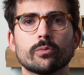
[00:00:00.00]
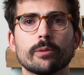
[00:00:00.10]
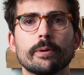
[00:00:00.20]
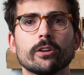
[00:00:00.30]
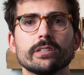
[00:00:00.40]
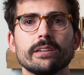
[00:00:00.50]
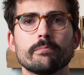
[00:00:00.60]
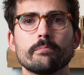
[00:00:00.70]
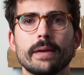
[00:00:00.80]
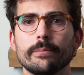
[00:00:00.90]
where the
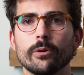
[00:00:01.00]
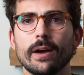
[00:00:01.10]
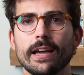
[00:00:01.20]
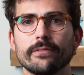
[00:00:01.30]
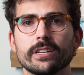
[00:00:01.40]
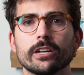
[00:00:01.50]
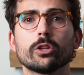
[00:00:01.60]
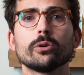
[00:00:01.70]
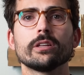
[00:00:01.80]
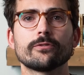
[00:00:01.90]
penalty may be waived,
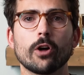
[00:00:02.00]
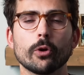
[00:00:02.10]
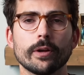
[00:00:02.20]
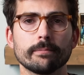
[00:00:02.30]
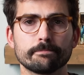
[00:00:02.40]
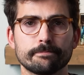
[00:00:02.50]
including the following: